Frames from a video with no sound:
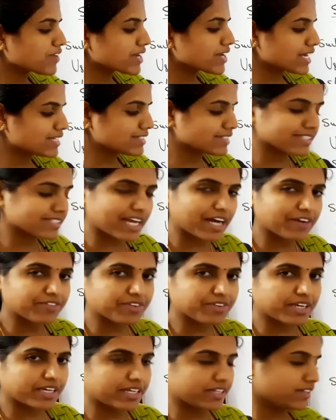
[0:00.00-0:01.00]
can stop
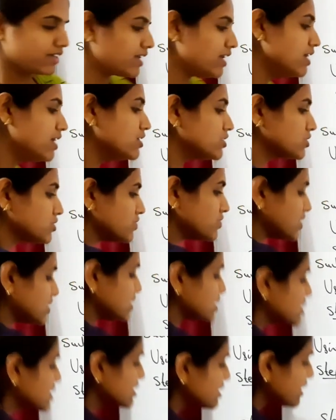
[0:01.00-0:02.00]
here. First
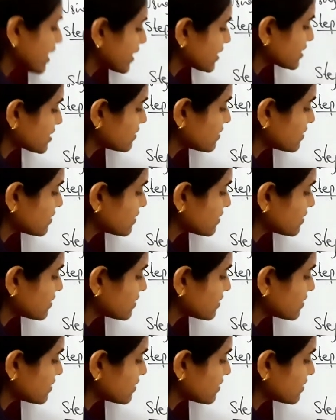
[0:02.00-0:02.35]
write